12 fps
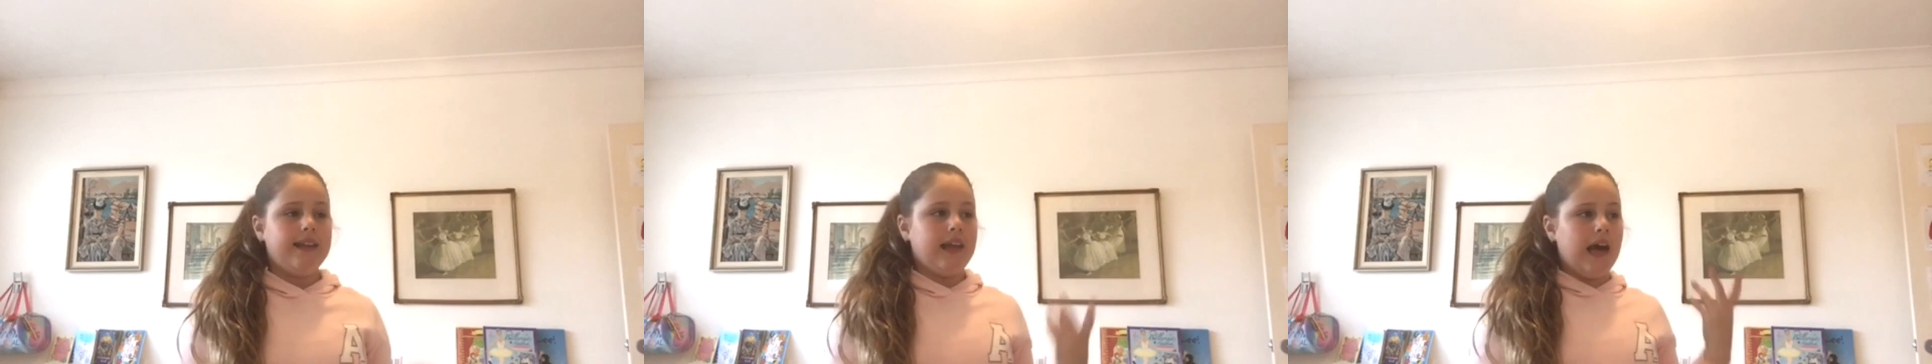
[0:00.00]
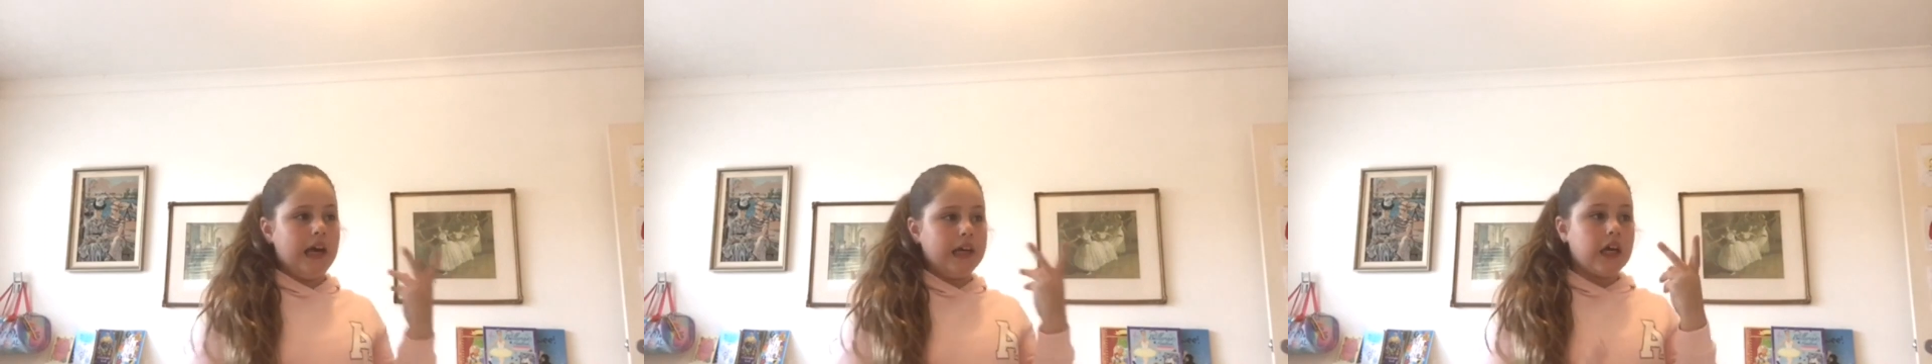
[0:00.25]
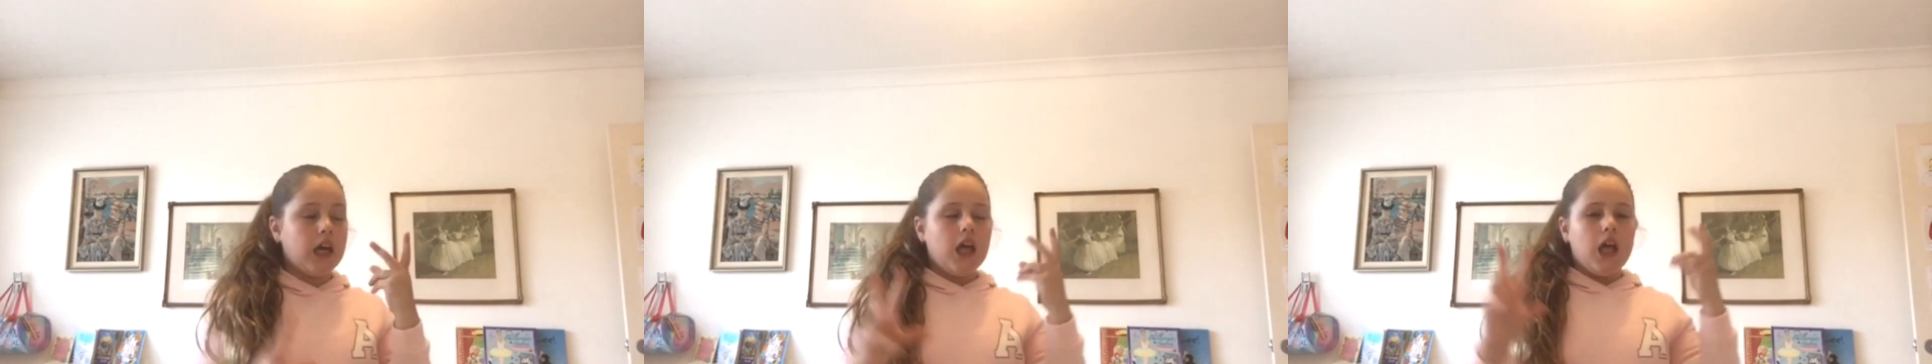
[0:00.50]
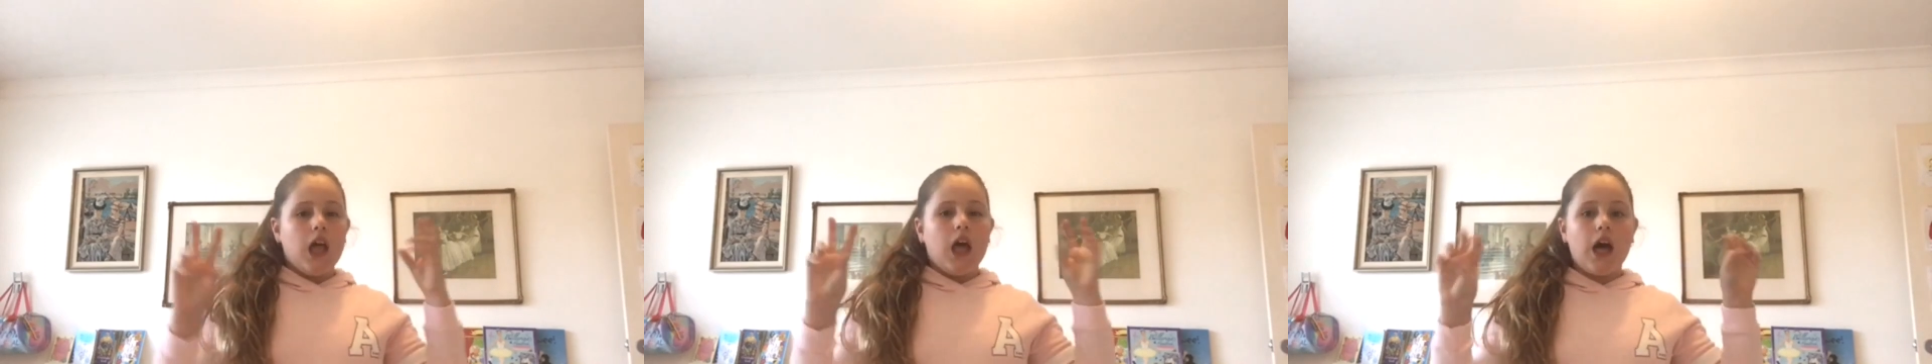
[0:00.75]
like
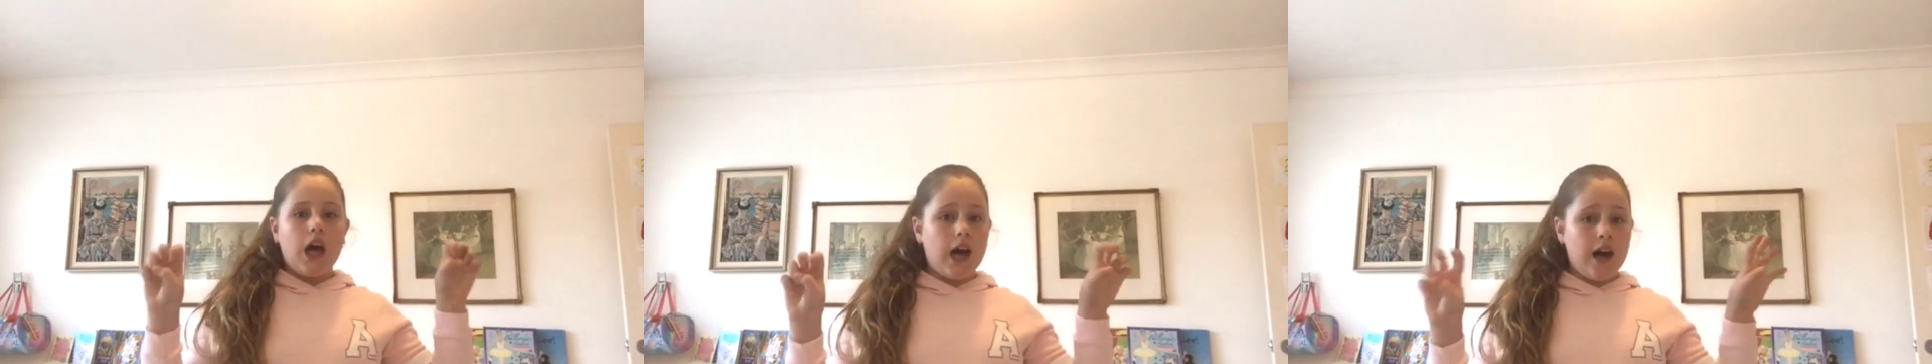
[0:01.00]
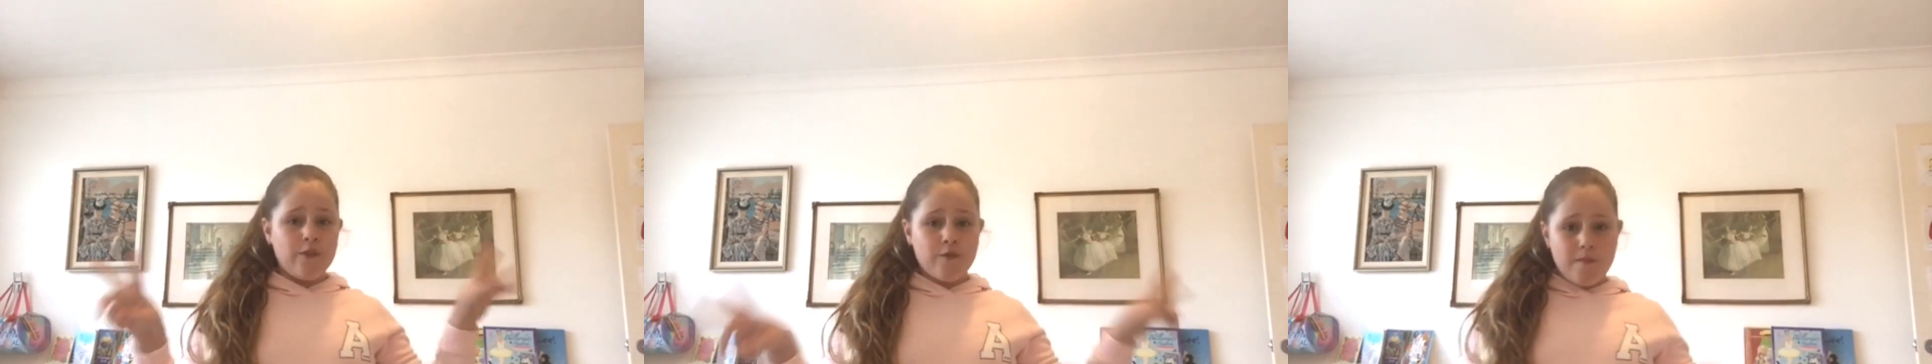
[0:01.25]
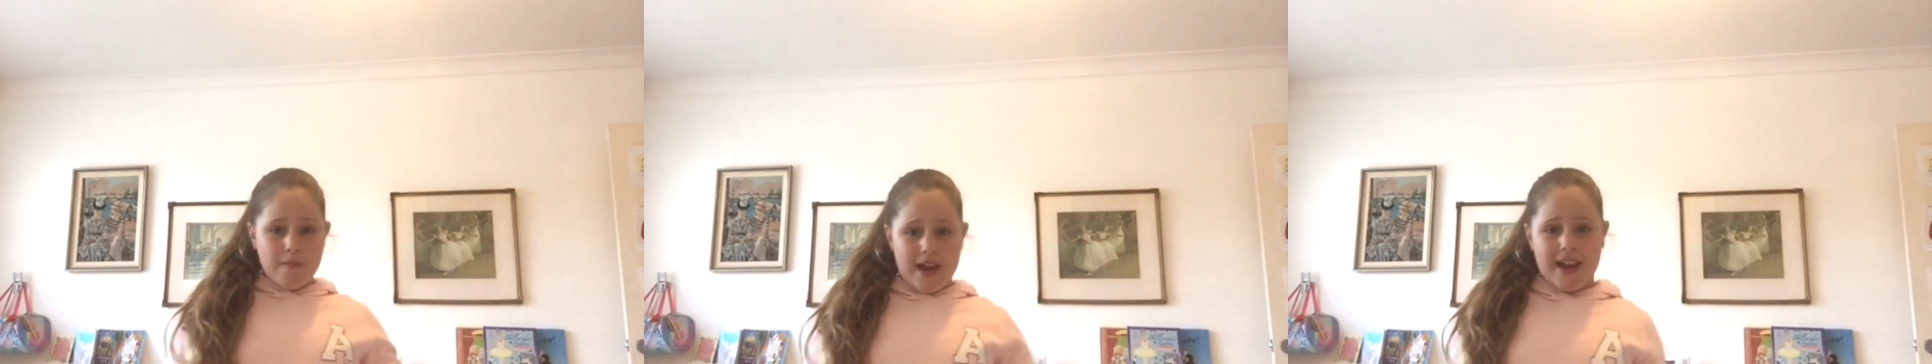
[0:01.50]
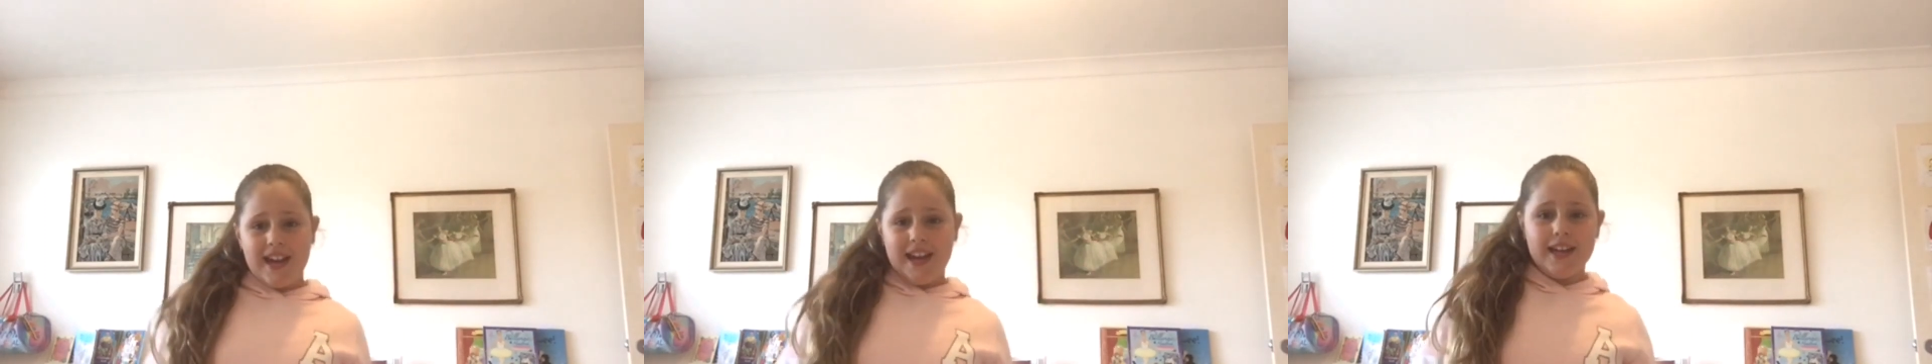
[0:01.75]

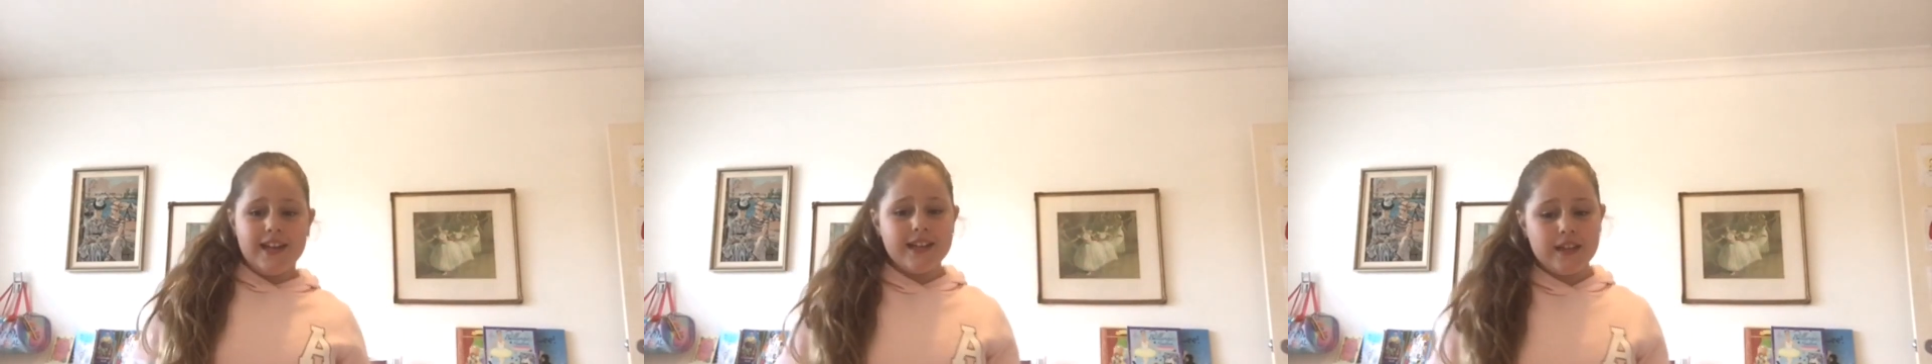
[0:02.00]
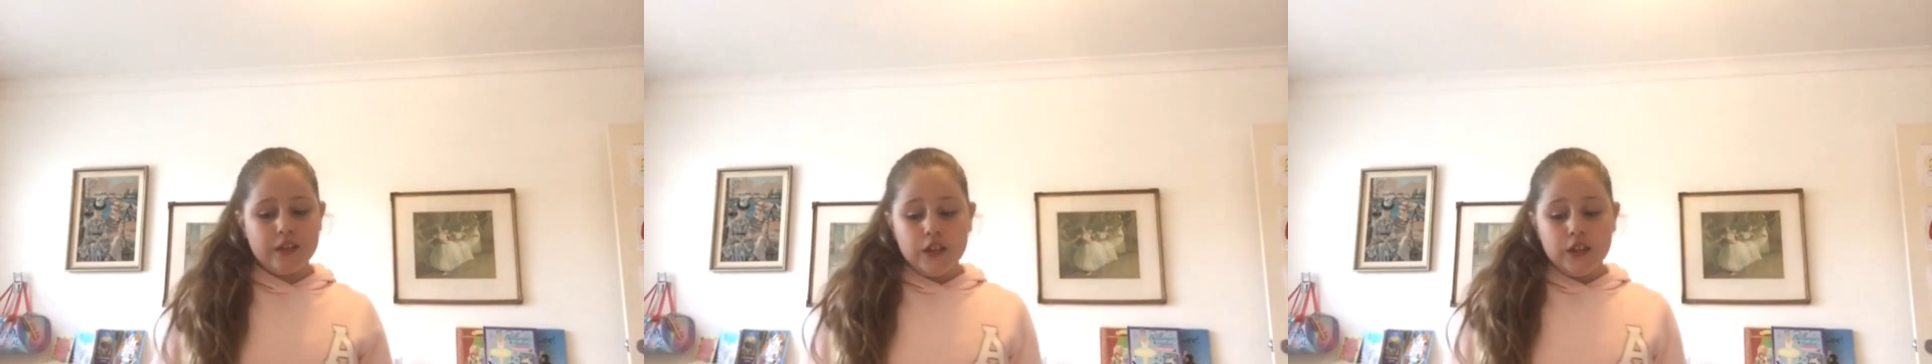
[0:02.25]
half-made